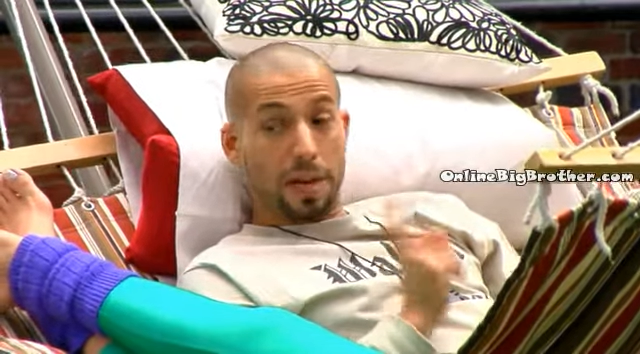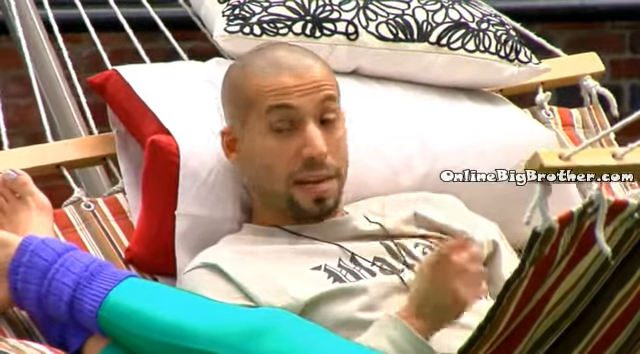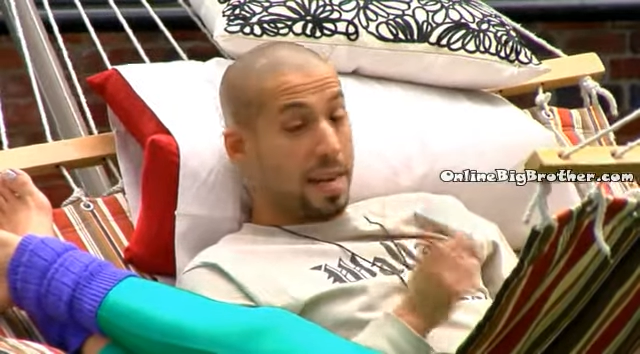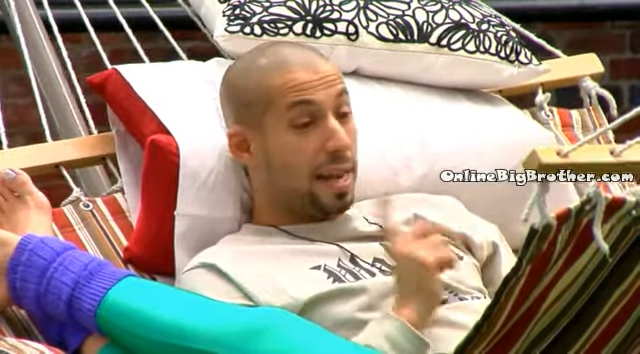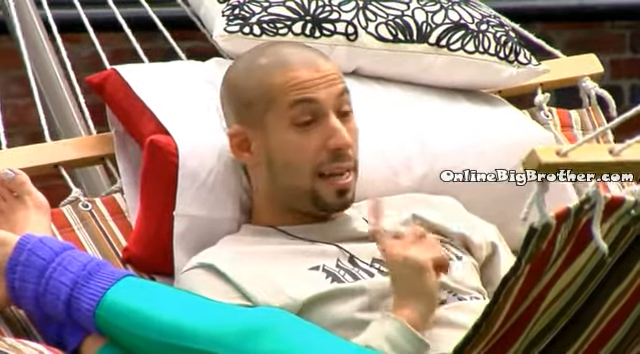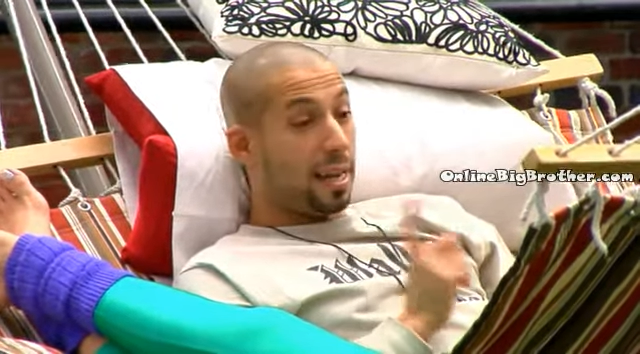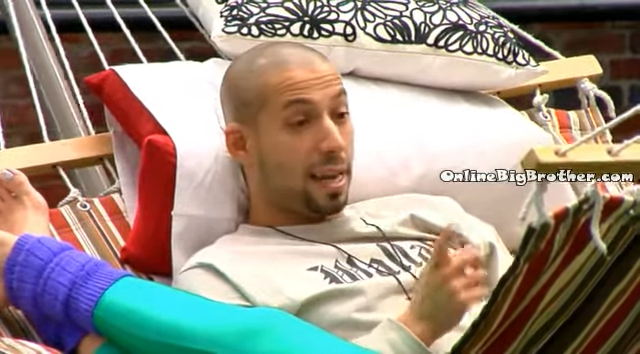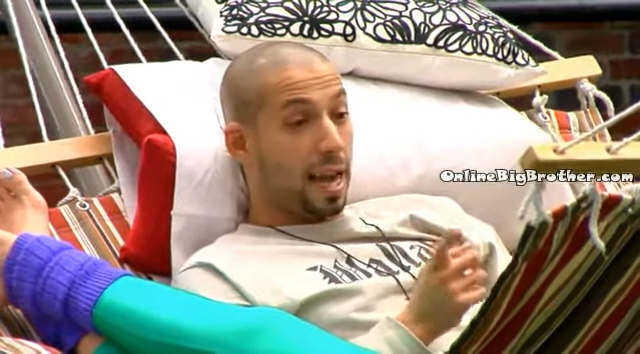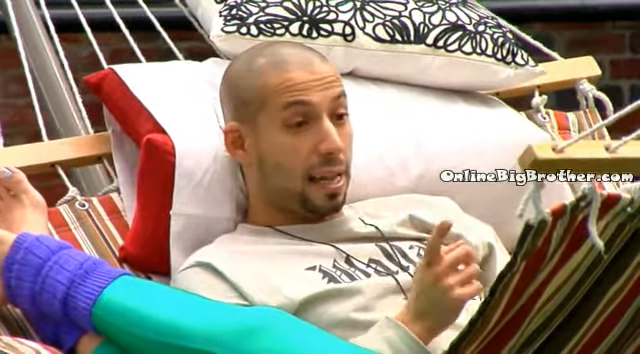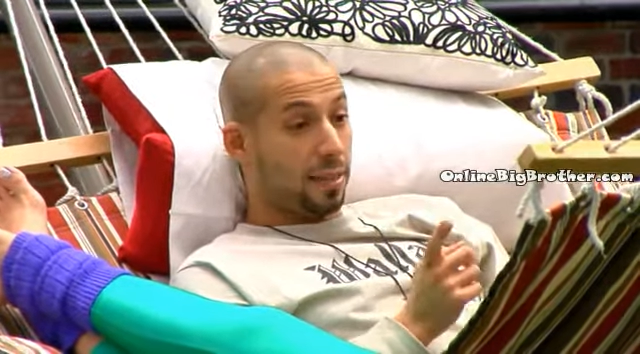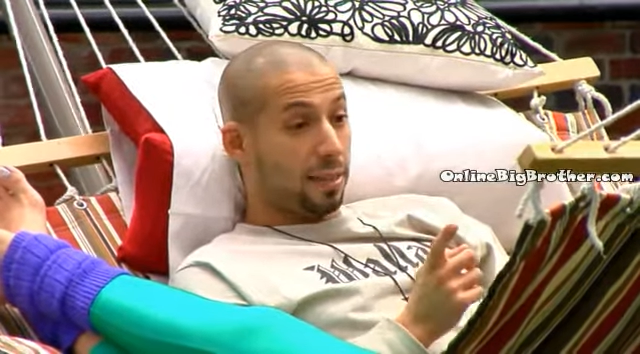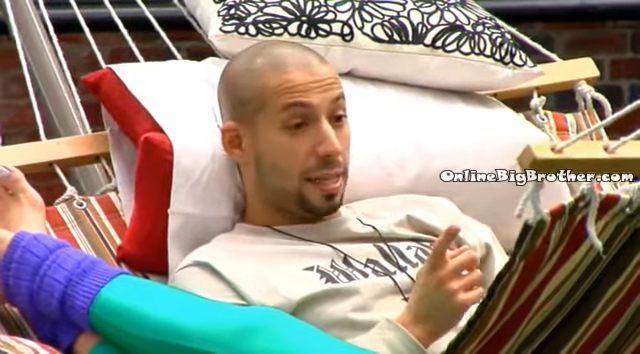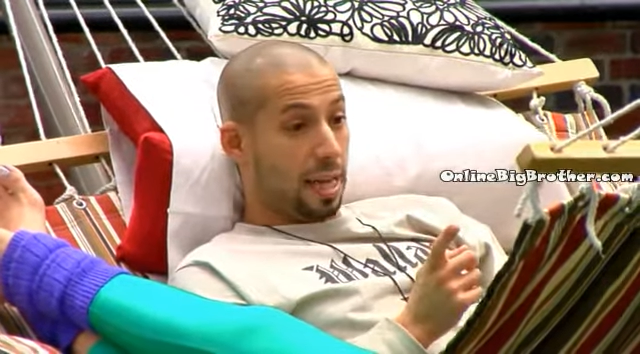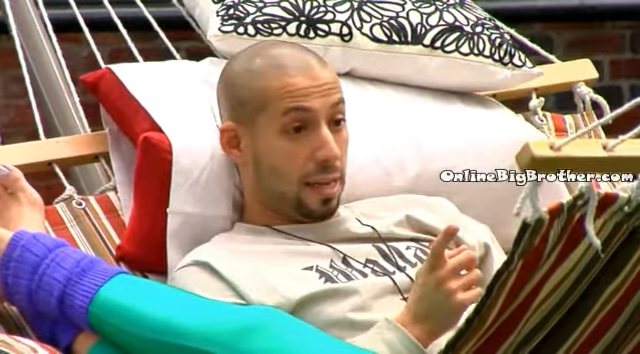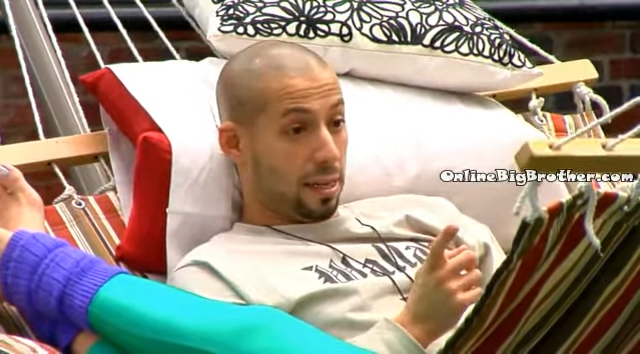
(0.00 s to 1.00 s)
Neda can't
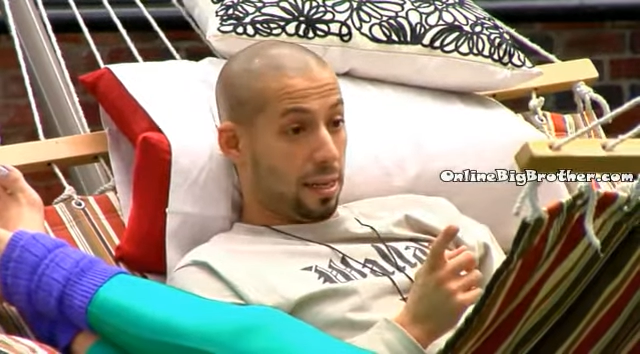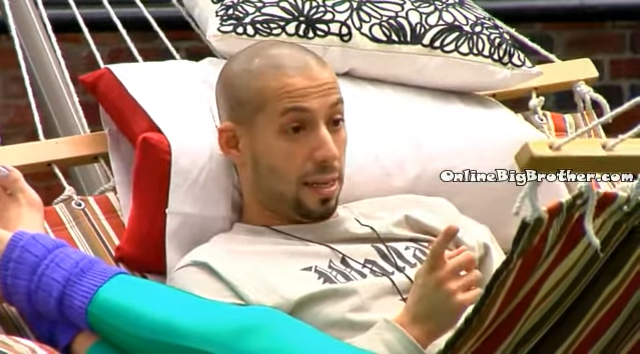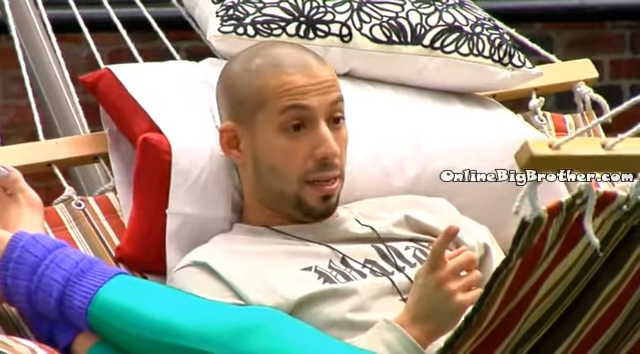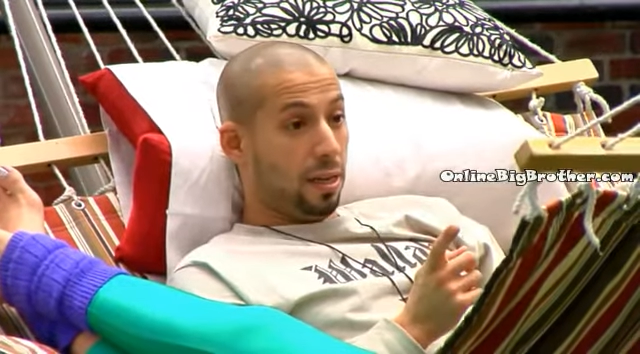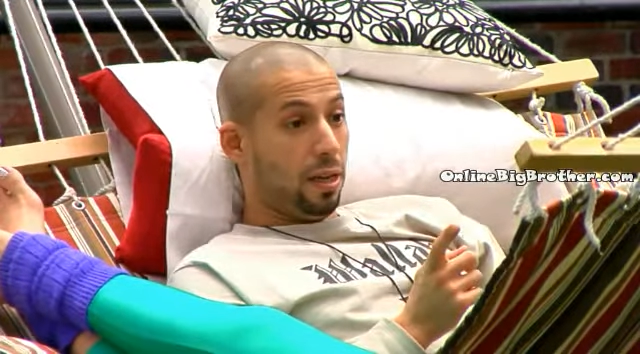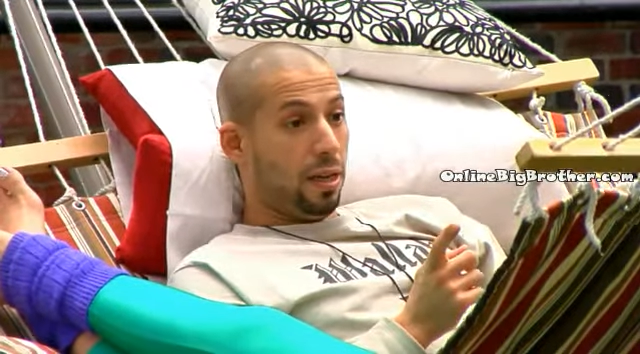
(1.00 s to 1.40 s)
stand it.